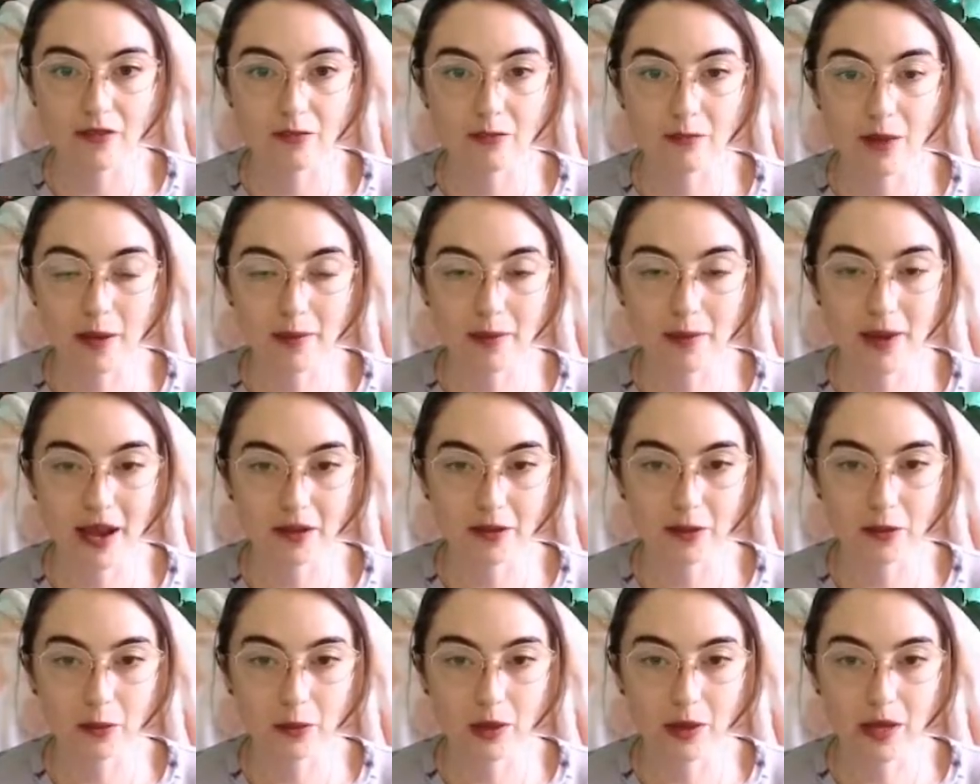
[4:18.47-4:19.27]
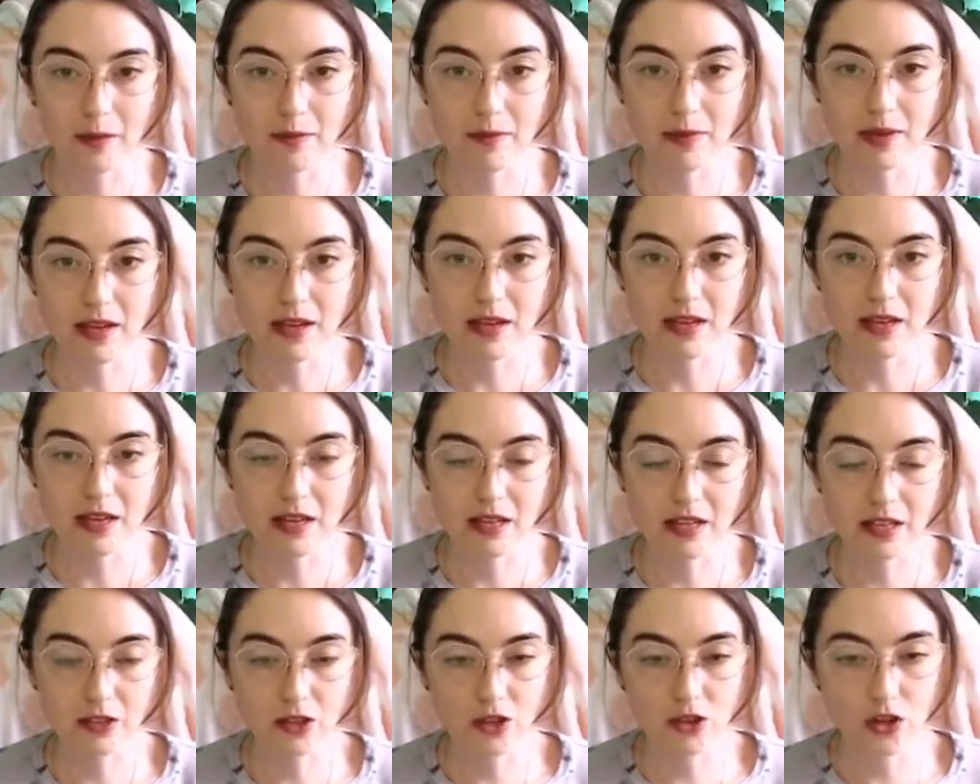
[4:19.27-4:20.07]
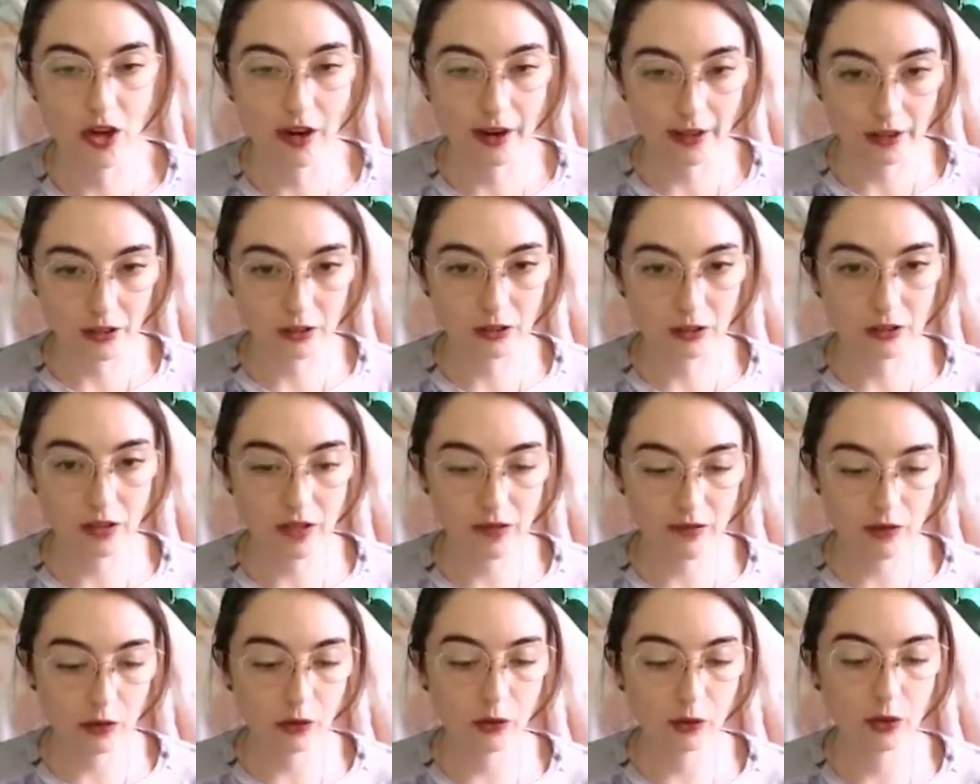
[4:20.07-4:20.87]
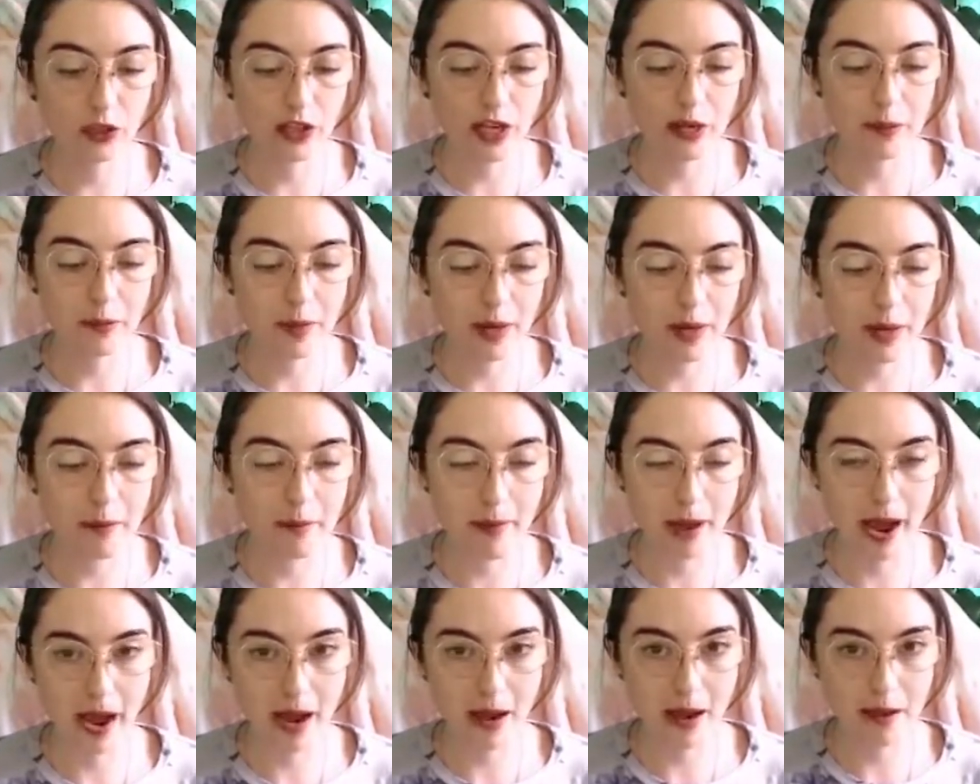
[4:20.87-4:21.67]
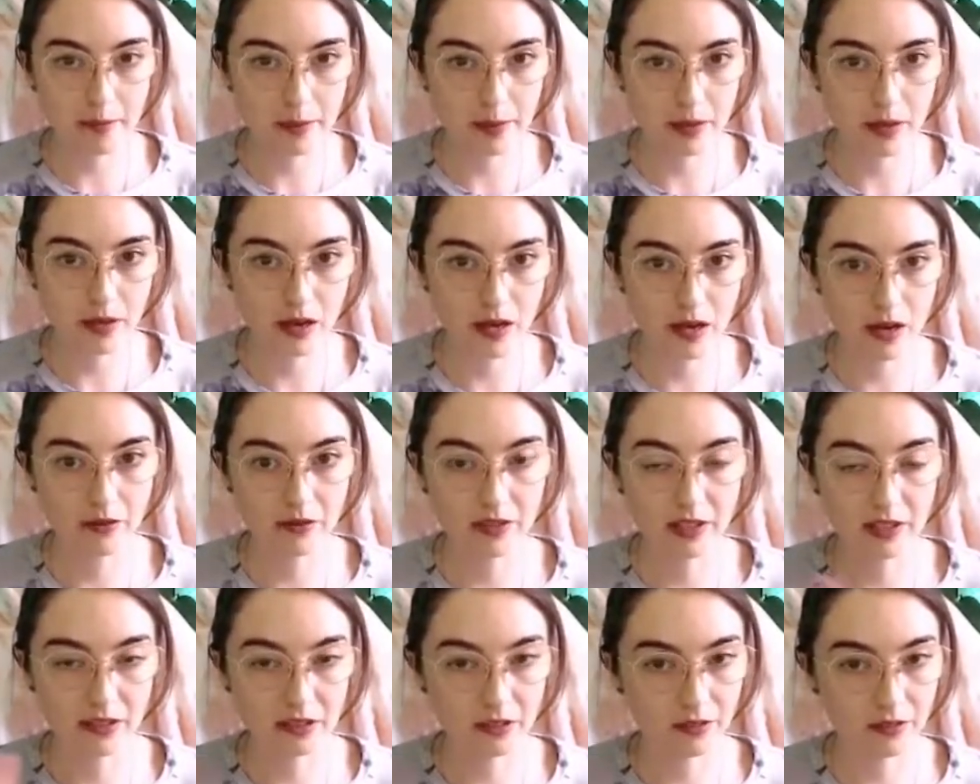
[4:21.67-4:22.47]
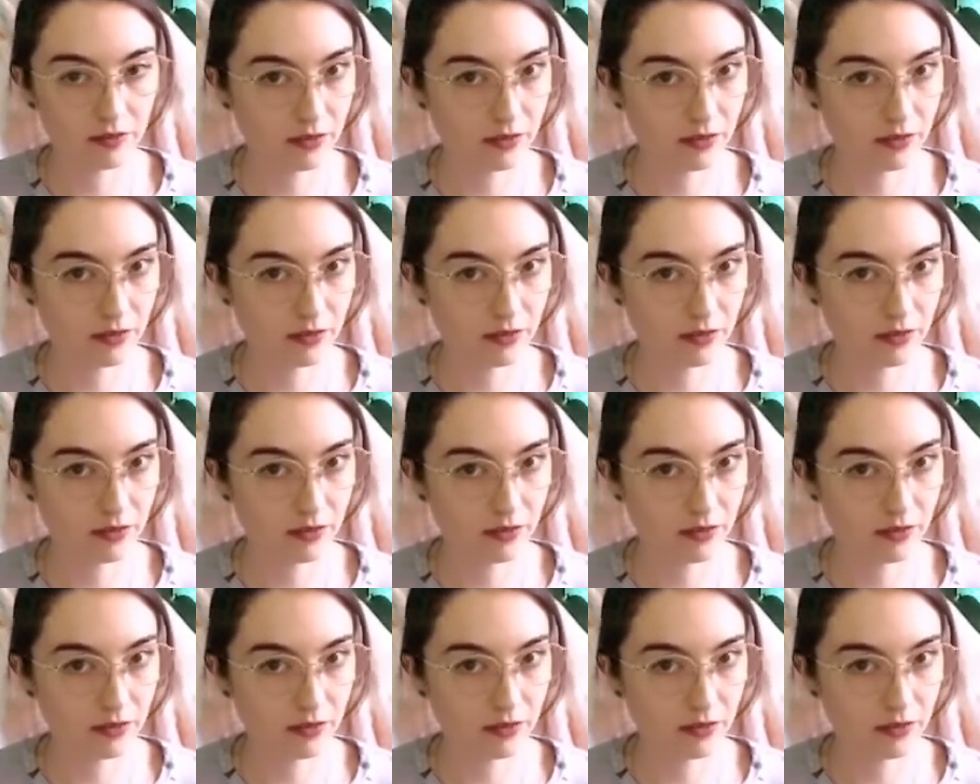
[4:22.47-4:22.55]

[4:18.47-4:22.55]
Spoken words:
my pathway be in a triangle. If you look at my map of like the